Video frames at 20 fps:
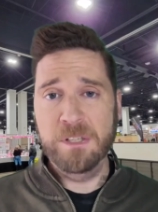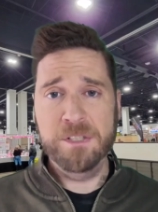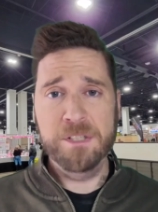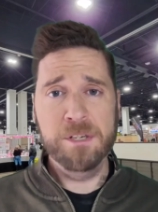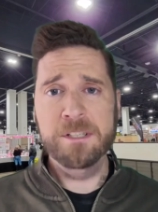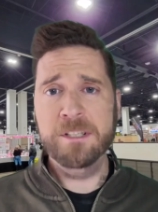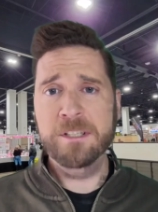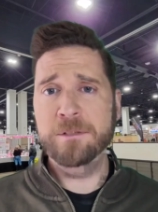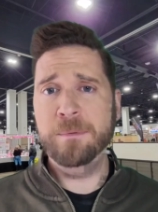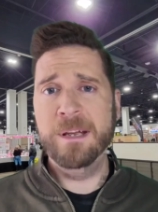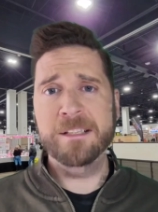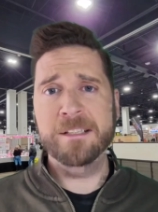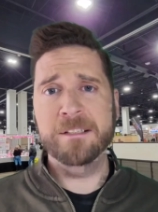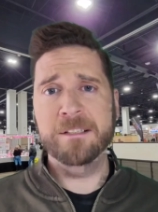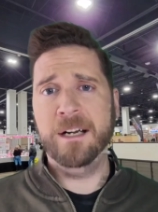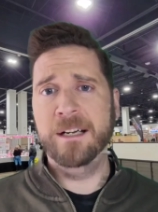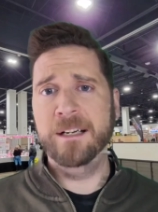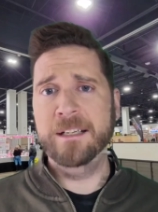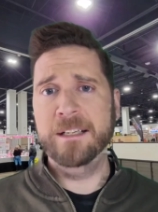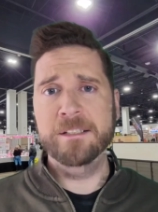So it just makes it a
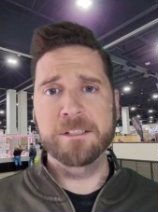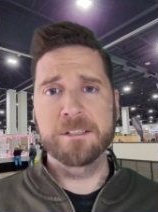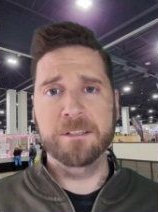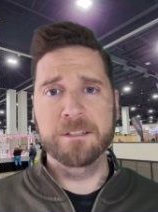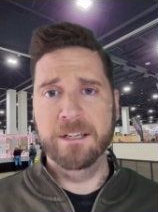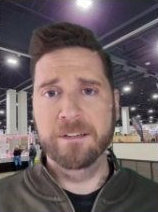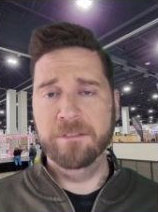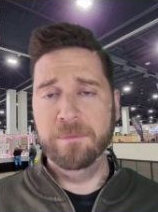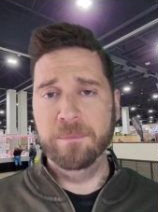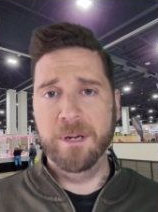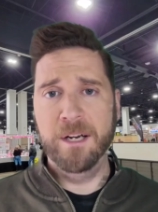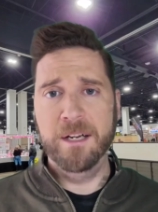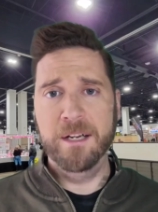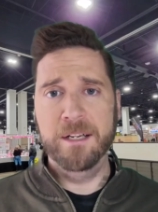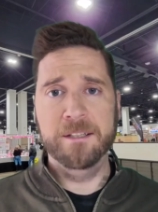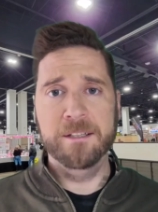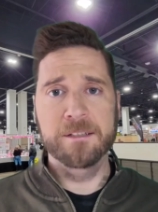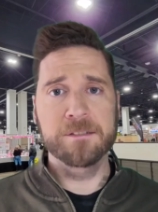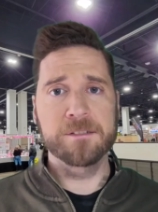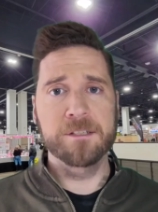lot easier on
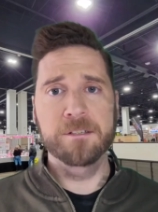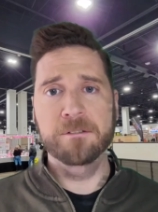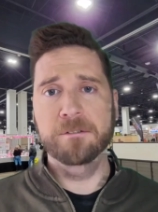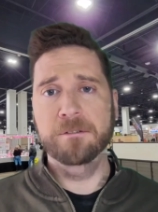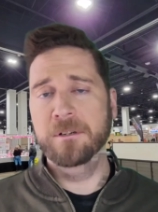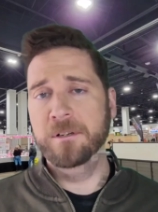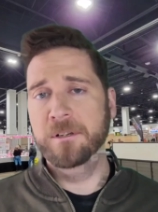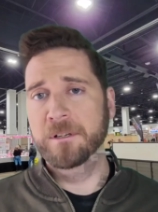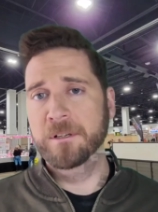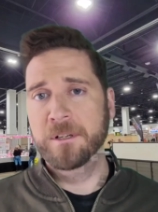everybody. There's no,